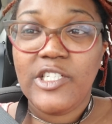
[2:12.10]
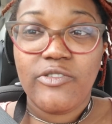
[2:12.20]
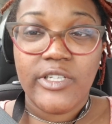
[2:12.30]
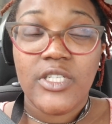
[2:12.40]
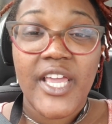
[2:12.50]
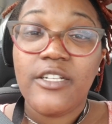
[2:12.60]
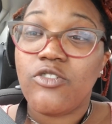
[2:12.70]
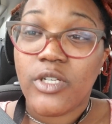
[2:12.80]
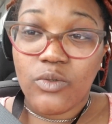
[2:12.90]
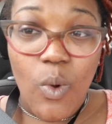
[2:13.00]
drinks he
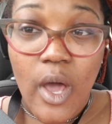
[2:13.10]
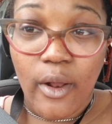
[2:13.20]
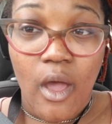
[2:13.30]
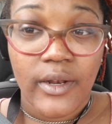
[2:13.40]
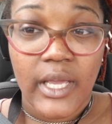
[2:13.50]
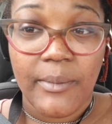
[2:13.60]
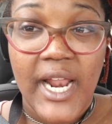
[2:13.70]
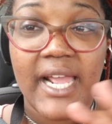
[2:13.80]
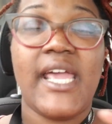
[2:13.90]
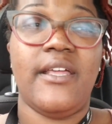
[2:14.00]
drinks water all day, but
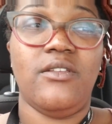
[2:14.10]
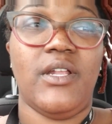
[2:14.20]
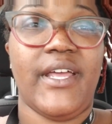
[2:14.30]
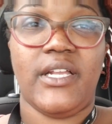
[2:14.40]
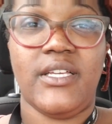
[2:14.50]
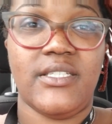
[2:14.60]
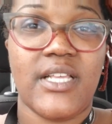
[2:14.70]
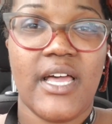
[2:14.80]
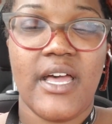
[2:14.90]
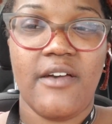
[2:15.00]
I can't do that because
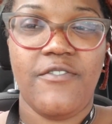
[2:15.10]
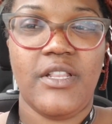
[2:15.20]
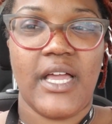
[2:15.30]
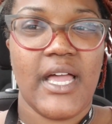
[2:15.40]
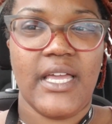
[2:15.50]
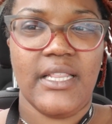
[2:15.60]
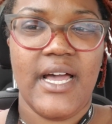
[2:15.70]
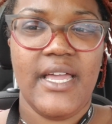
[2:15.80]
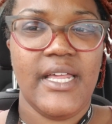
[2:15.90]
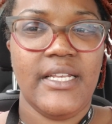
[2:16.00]
I, I feel like I get
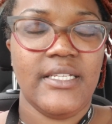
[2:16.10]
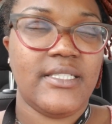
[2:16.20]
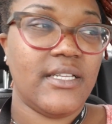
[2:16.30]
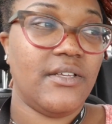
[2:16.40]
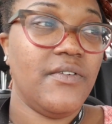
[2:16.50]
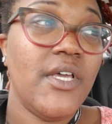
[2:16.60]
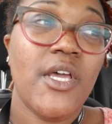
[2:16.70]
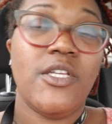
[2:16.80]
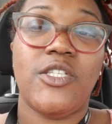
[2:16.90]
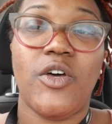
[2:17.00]
lightheaded and stuff.
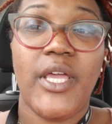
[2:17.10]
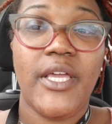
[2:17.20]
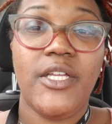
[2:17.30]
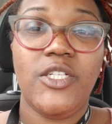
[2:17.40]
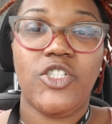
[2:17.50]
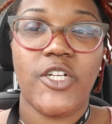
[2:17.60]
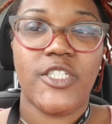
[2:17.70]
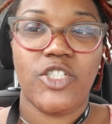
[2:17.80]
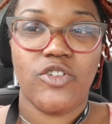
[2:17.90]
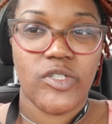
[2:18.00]
So he drink,
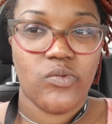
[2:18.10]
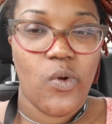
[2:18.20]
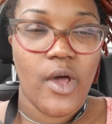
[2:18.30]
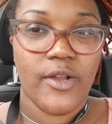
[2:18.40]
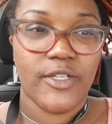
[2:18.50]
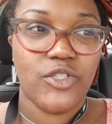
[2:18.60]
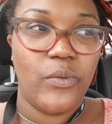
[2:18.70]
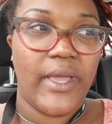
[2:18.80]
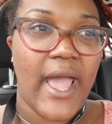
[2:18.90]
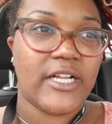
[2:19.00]
just drinks water until
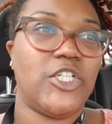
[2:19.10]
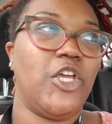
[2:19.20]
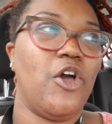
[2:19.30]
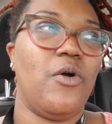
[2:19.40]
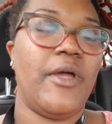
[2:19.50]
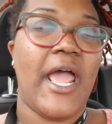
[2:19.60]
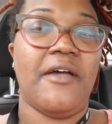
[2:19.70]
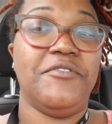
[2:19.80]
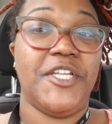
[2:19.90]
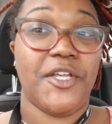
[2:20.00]
we actually go and
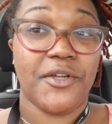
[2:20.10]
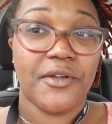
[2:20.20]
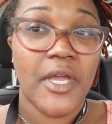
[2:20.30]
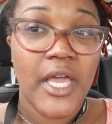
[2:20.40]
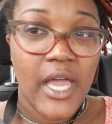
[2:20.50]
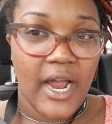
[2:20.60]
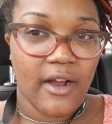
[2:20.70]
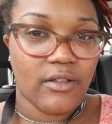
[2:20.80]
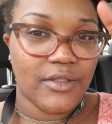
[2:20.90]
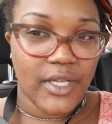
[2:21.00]
have dinner,
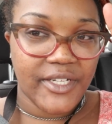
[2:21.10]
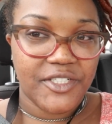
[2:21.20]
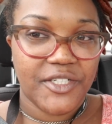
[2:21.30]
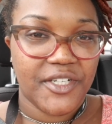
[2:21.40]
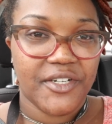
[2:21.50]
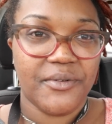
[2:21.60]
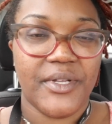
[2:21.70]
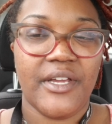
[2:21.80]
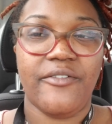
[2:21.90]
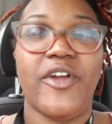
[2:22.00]
our lunch, dinner,
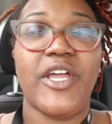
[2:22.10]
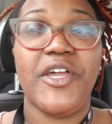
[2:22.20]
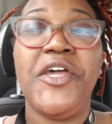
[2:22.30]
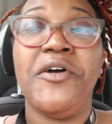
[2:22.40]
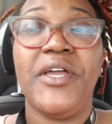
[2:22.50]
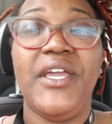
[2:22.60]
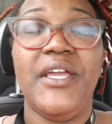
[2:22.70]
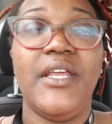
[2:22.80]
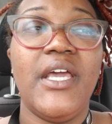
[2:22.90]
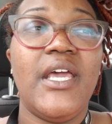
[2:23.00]
whatever, and he'll
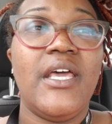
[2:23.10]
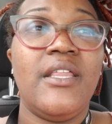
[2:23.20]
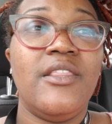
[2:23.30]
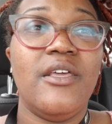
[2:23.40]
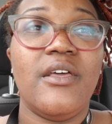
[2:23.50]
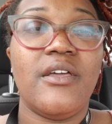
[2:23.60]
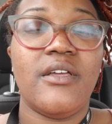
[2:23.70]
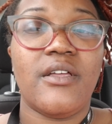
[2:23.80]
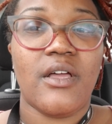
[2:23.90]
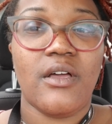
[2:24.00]
eat
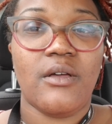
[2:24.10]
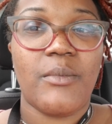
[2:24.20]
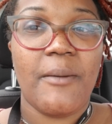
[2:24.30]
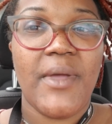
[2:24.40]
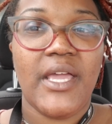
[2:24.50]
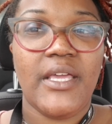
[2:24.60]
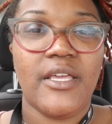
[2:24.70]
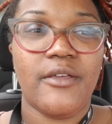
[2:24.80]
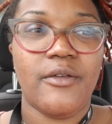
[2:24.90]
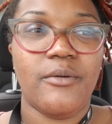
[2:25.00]
the, um, I made
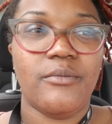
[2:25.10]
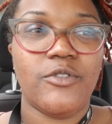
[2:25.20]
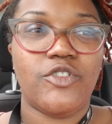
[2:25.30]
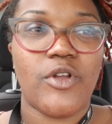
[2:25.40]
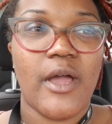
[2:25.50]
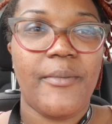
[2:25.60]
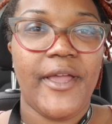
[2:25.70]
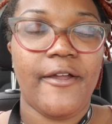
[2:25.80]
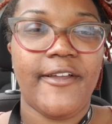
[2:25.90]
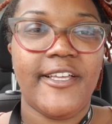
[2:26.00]
him
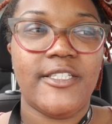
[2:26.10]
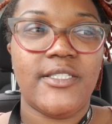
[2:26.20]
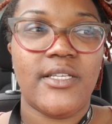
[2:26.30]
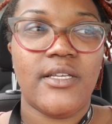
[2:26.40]
strawberries,